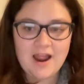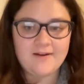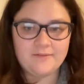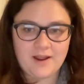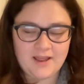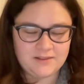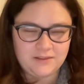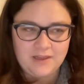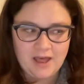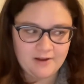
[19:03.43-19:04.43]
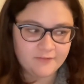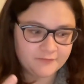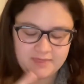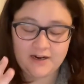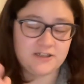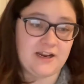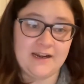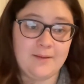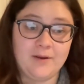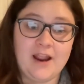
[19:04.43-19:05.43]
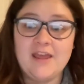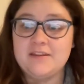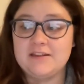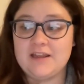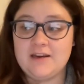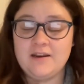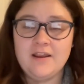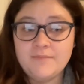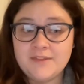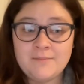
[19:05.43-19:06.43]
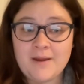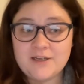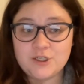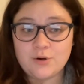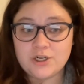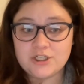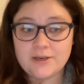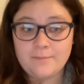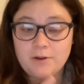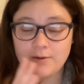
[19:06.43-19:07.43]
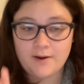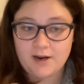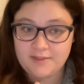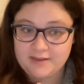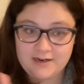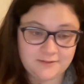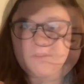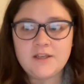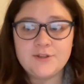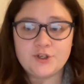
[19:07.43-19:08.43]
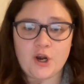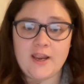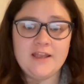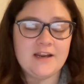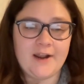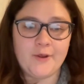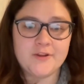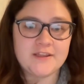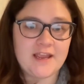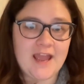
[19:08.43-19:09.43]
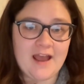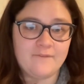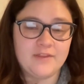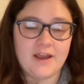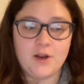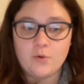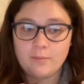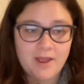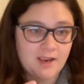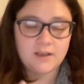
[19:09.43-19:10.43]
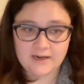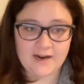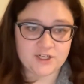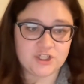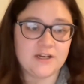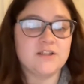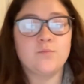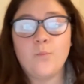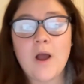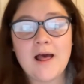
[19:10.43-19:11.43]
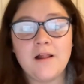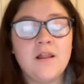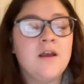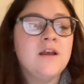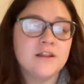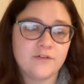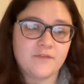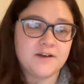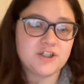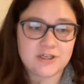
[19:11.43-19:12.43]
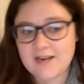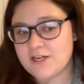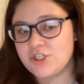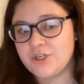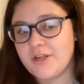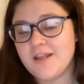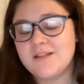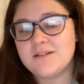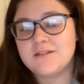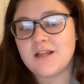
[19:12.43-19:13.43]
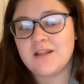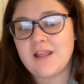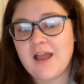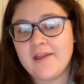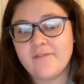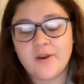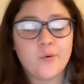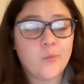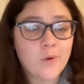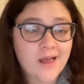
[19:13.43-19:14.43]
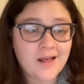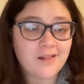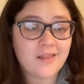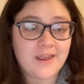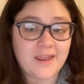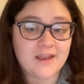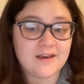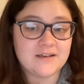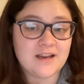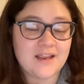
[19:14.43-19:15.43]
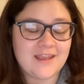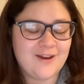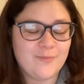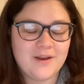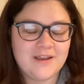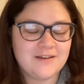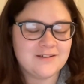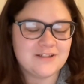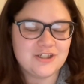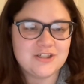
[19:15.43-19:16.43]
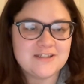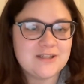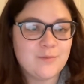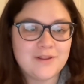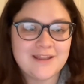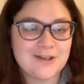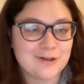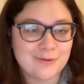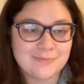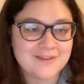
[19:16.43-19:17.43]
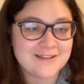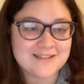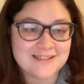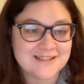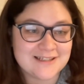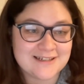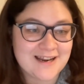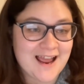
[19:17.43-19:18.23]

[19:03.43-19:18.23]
I I love their dynamic. I think that the mentorship going on there, it's great and I know that they have that Quebec connection as well. The French connection is alive and well and I can't wait to just see what they do this season.